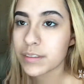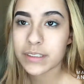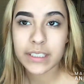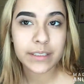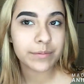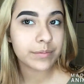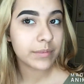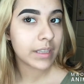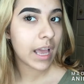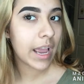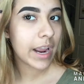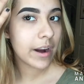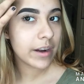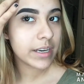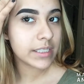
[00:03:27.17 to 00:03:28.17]
see.
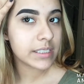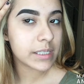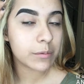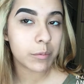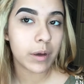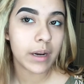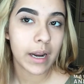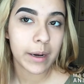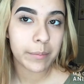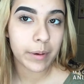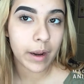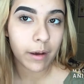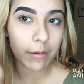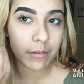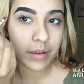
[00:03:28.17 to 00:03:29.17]
I already did one
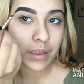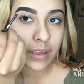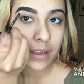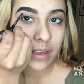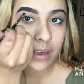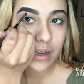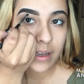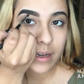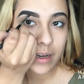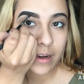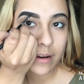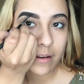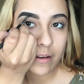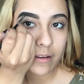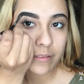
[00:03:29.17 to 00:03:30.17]
eyebrow. I
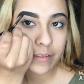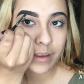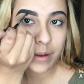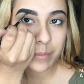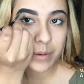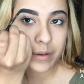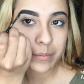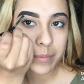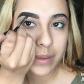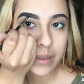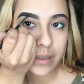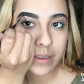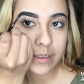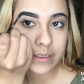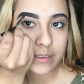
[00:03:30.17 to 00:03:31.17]
did it off camera
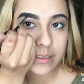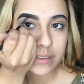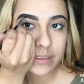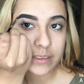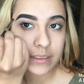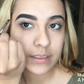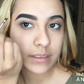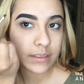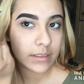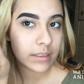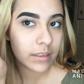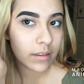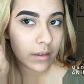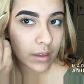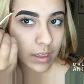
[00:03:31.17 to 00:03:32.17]
because,
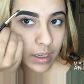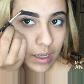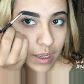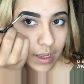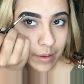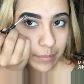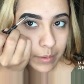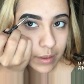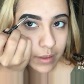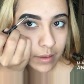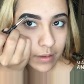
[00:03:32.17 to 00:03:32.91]
I